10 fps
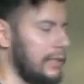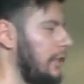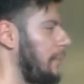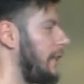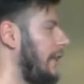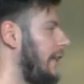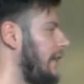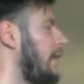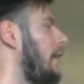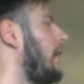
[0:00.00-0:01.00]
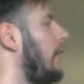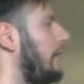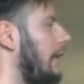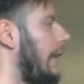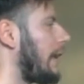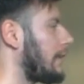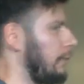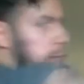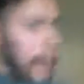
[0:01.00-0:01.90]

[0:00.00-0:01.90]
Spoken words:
So you'll be here, relax, and